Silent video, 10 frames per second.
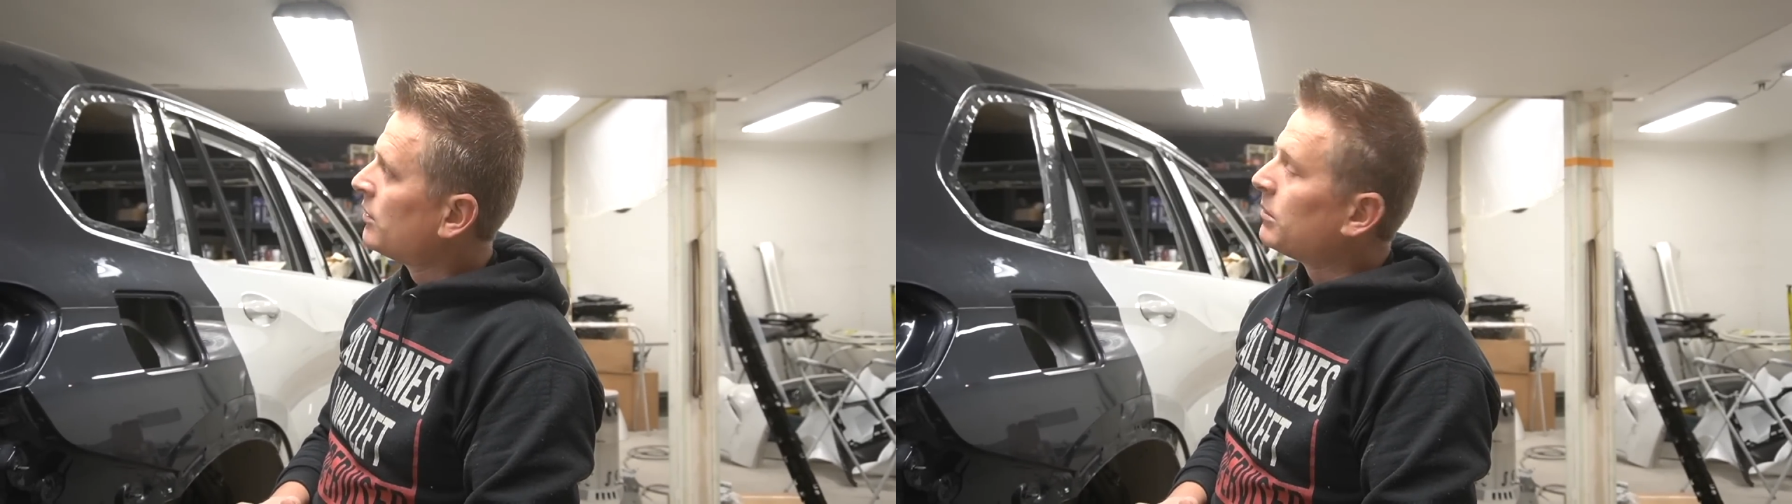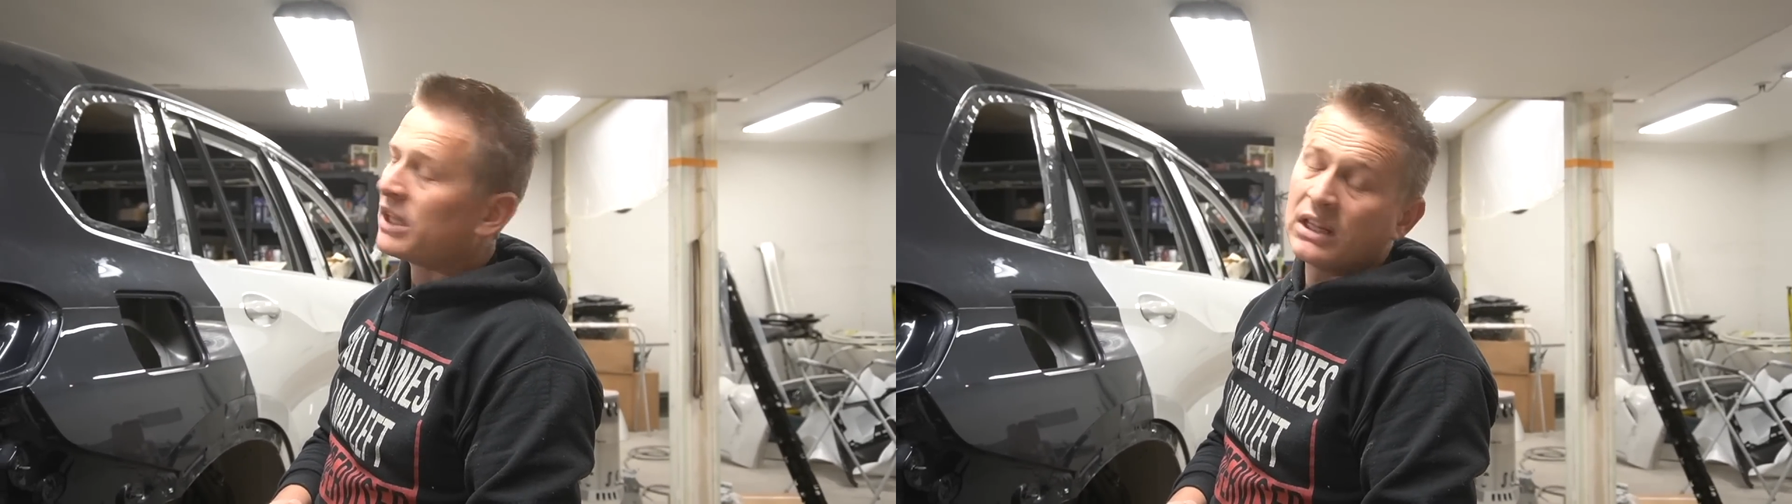
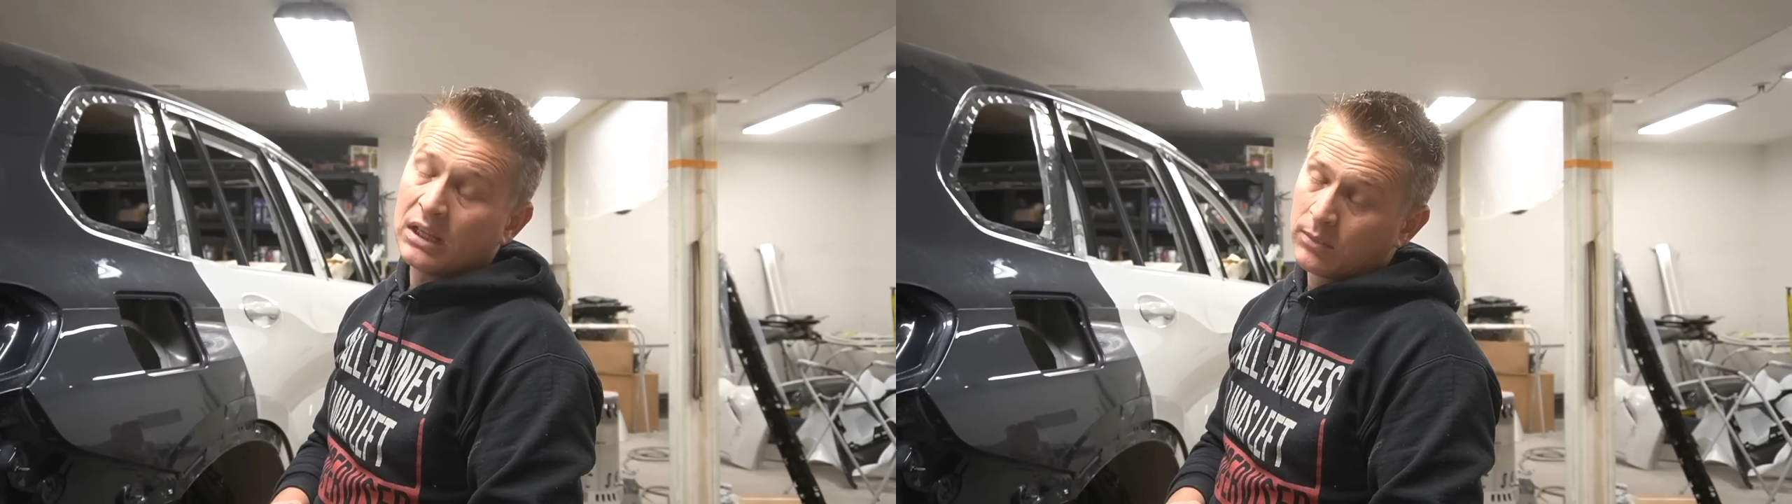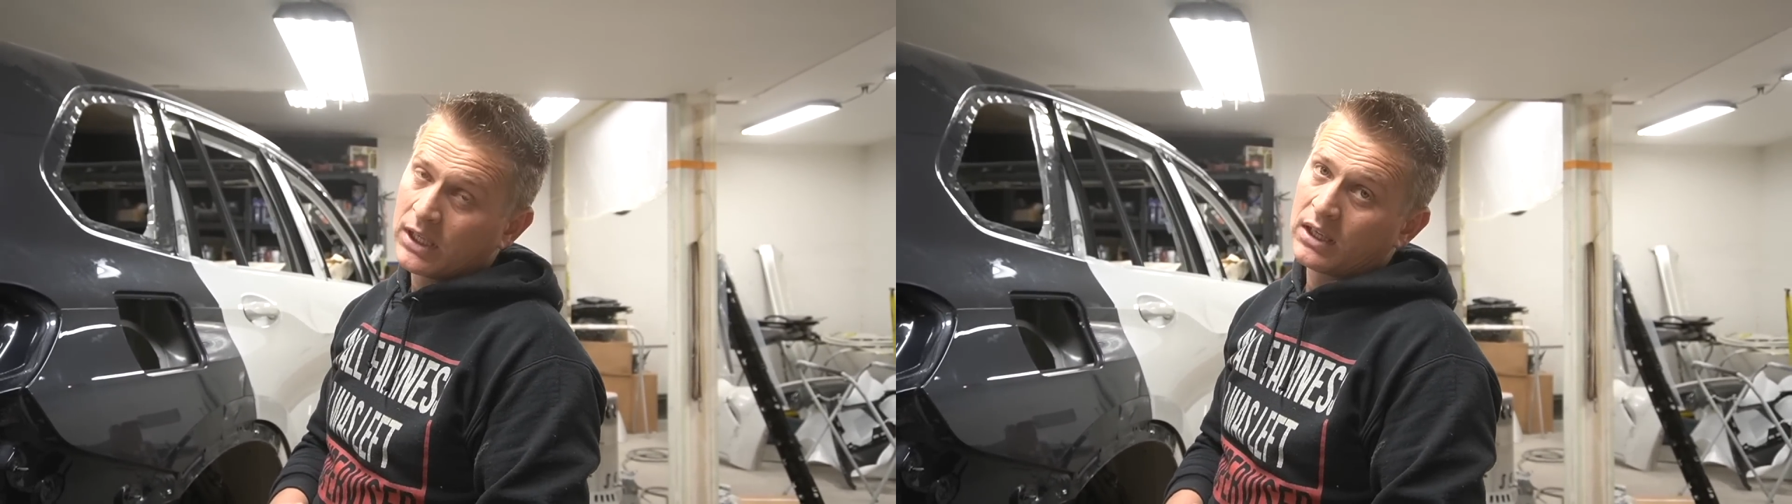but
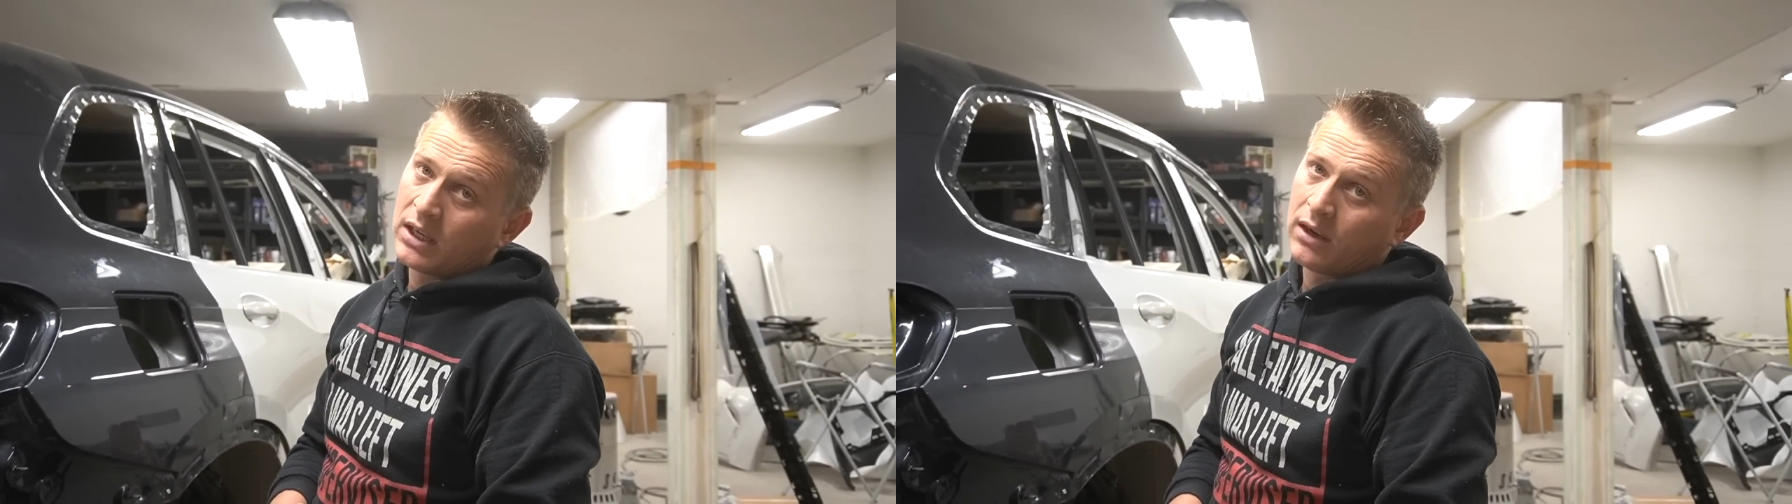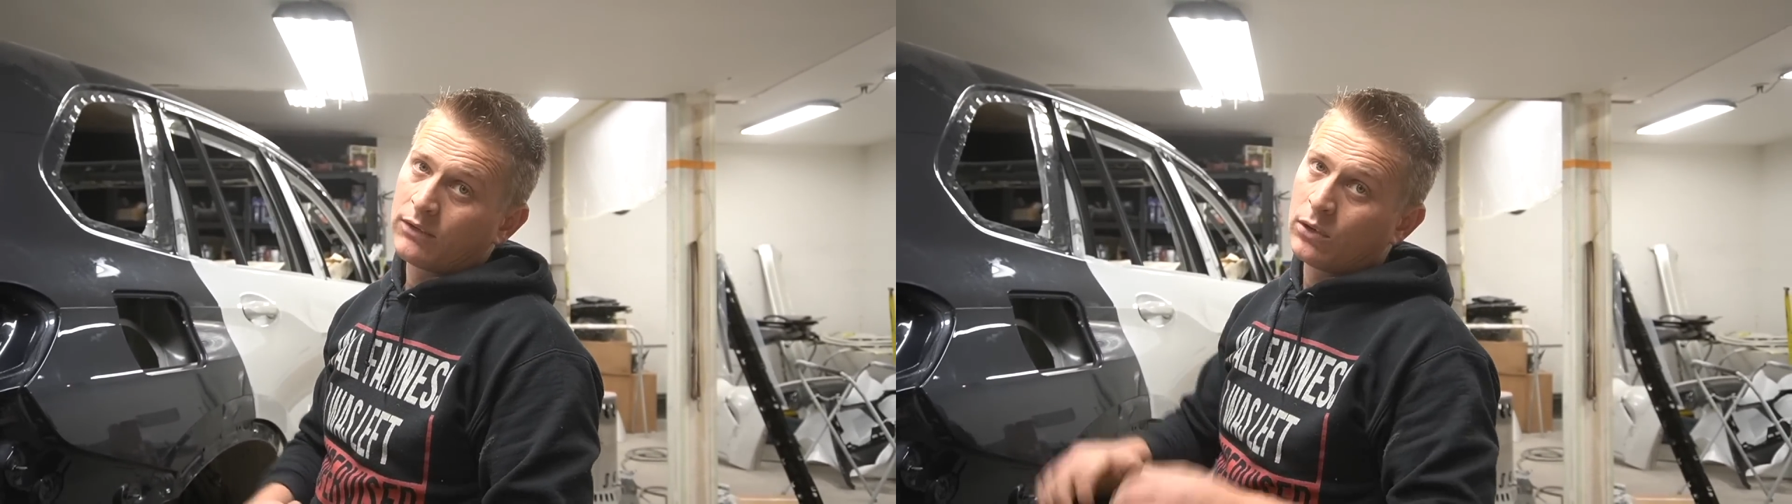then we're gonna
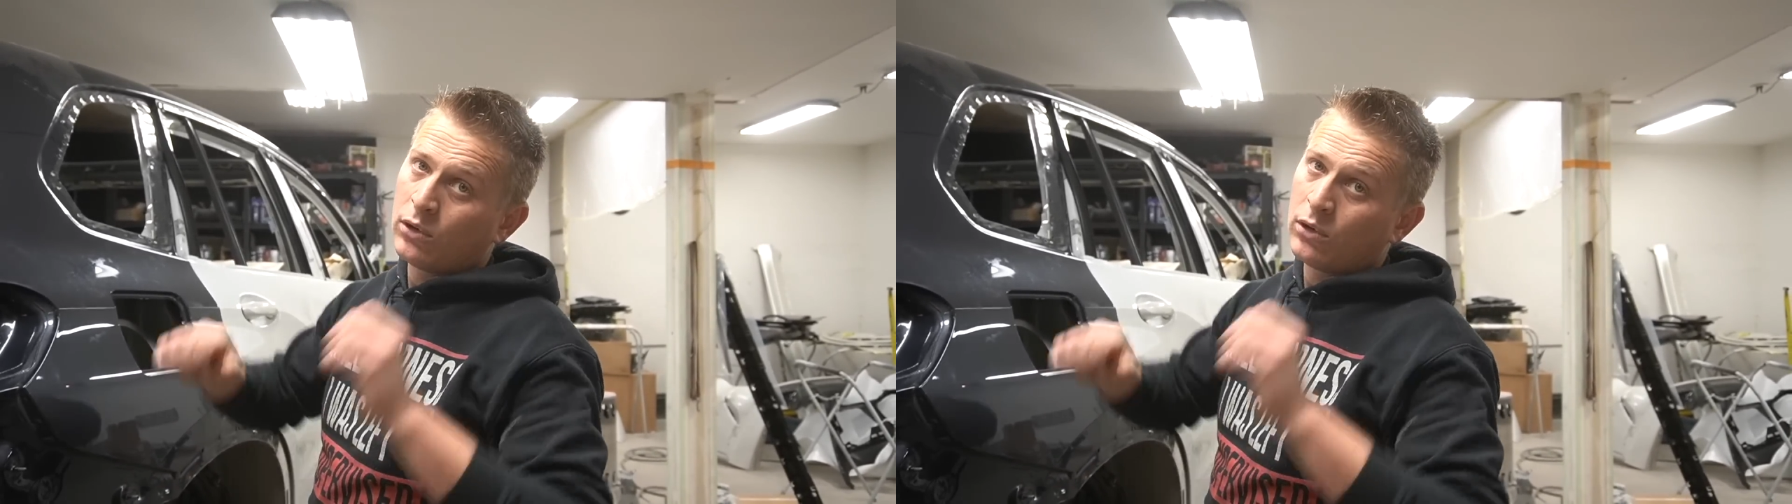have to